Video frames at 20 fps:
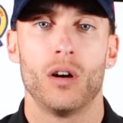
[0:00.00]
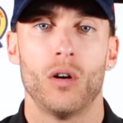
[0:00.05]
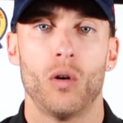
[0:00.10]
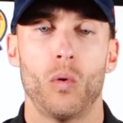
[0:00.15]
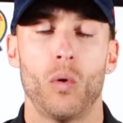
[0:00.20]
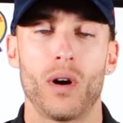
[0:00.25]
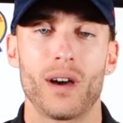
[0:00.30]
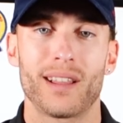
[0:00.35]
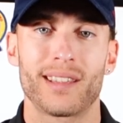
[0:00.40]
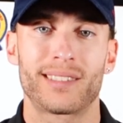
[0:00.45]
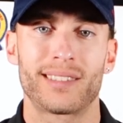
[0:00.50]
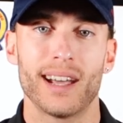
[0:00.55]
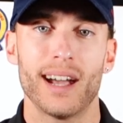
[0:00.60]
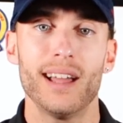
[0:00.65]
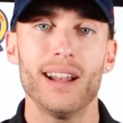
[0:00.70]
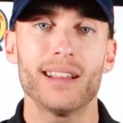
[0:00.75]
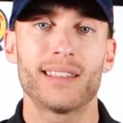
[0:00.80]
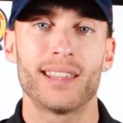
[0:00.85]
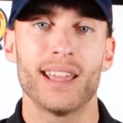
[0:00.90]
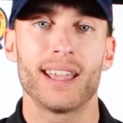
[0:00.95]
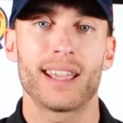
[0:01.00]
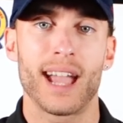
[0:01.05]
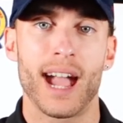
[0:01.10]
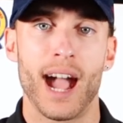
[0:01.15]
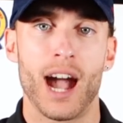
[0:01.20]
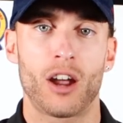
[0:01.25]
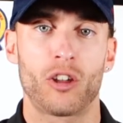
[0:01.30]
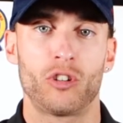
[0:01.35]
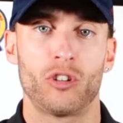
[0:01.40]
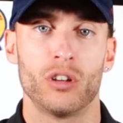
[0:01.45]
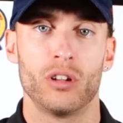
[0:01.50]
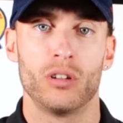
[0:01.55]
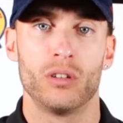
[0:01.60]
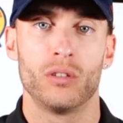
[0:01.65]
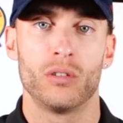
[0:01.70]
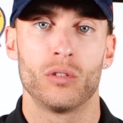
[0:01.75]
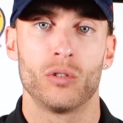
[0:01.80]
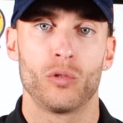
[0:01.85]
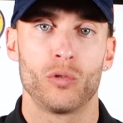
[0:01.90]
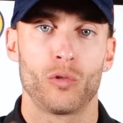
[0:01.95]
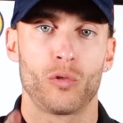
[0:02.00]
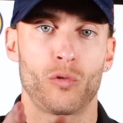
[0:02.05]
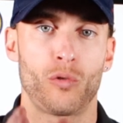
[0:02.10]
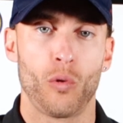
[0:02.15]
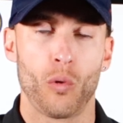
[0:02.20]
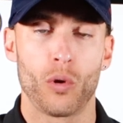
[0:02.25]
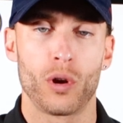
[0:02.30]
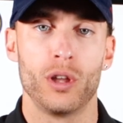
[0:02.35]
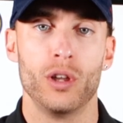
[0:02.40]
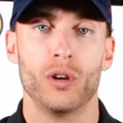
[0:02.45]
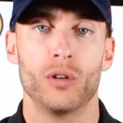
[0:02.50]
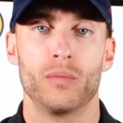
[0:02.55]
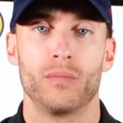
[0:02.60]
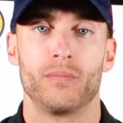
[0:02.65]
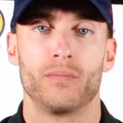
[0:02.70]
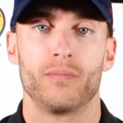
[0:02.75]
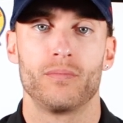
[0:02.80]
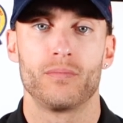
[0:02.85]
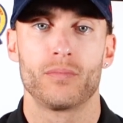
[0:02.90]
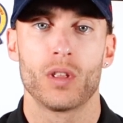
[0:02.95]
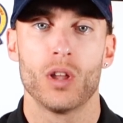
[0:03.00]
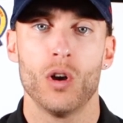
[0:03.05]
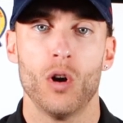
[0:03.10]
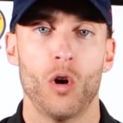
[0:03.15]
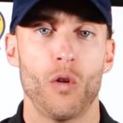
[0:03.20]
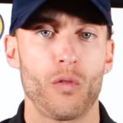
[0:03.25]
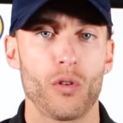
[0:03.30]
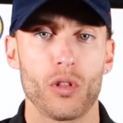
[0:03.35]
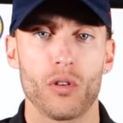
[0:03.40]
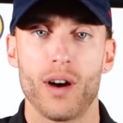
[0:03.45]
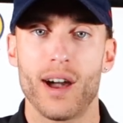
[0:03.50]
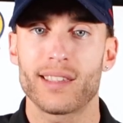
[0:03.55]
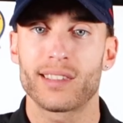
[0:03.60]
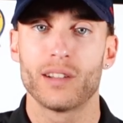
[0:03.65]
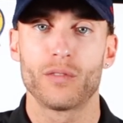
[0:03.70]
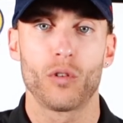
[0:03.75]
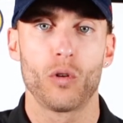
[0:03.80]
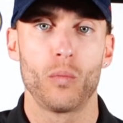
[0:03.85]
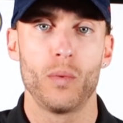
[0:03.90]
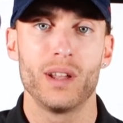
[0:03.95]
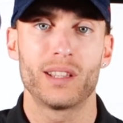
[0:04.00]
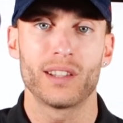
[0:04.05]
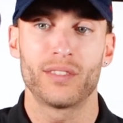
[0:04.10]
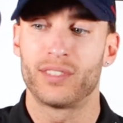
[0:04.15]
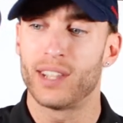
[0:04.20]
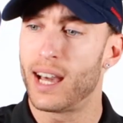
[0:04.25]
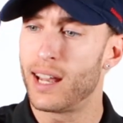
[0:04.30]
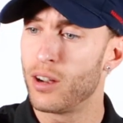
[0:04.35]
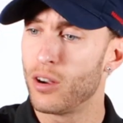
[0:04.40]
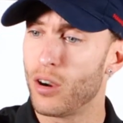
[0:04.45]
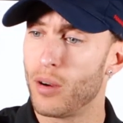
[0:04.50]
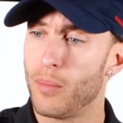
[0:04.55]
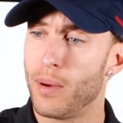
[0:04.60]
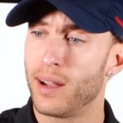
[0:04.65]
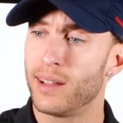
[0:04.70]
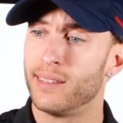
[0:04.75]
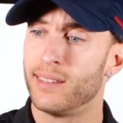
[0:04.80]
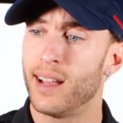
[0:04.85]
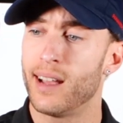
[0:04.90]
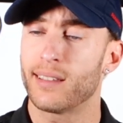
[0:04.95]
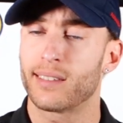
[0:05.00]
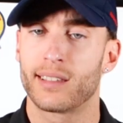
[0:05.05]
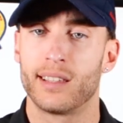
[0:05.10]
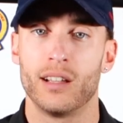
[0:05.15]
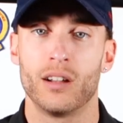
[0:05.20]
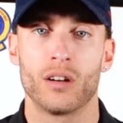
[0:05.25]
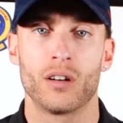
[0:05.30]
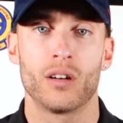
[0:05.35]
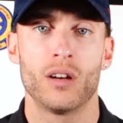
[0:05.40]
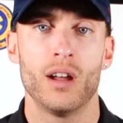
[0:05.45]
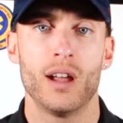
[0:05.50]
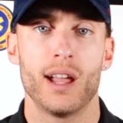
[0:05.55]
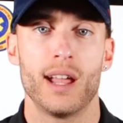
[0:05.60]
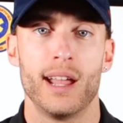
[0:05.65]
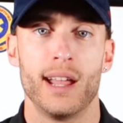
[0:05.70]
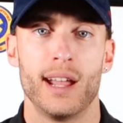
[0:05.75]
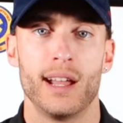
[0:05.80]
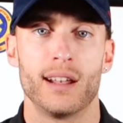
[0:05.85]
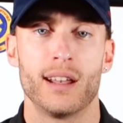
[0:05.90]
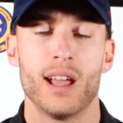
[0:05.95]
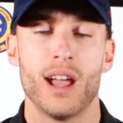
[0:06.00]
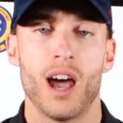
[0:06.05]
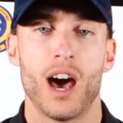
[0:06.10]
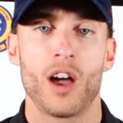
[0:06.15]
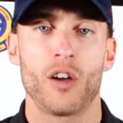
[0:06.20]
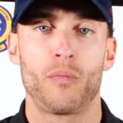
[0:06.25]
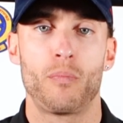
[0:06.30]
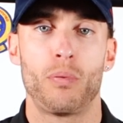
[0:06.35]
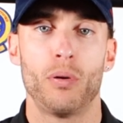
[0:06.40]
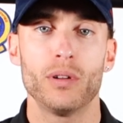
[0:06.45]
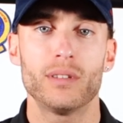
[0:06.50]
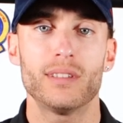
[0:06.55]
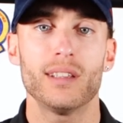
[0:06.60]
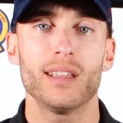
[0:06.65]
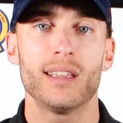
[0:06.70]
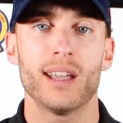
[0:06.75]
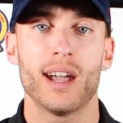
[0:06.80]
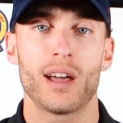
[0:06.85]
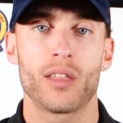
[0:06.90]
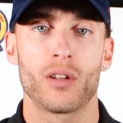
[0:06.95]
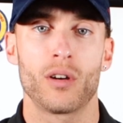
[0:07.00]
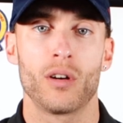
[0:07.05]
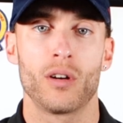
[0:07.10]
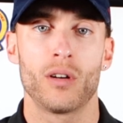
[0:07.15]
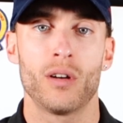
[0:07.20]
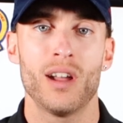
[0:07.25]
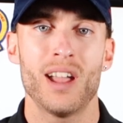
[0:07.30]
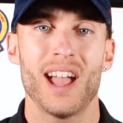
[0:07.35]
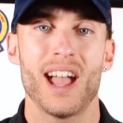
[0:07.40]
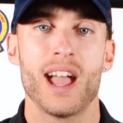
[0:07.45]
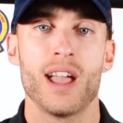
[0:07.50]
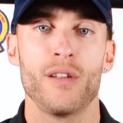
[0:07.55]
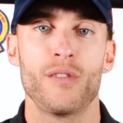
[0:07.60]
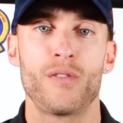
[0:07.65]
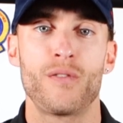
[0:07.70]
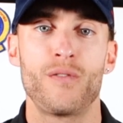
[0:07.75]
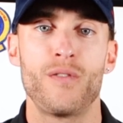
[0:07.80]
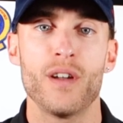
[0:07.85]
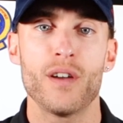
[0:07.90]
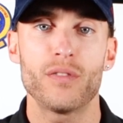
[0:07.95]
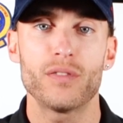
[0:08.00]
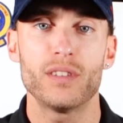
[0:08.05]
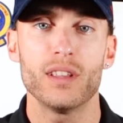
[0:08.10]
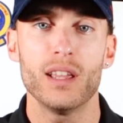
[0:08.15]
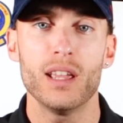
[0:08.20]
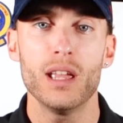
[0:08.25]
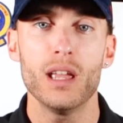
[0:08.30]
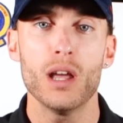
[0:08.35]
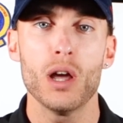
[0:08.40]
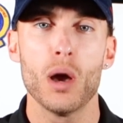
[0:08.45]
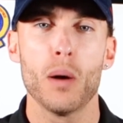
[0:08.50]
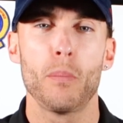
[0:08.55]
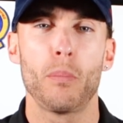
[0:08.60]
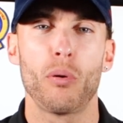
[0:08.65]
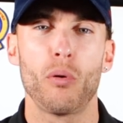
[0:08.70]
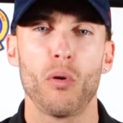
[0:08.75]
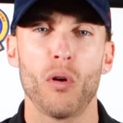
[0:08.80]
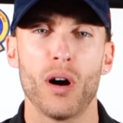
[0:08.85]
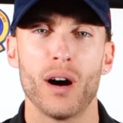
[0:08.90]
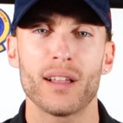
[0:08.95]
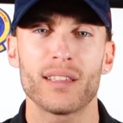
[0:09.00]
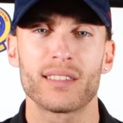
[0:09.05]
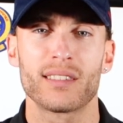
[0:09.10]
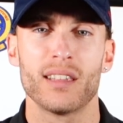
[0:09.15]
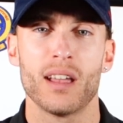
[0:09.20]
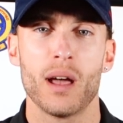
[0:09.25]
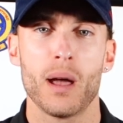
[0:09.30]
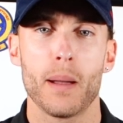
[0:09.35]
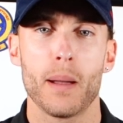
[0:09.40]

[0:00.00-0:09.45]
Well, I decided to take action for you. Over the last several weeks, I've sat here at my desk here and I've put together a 50 plus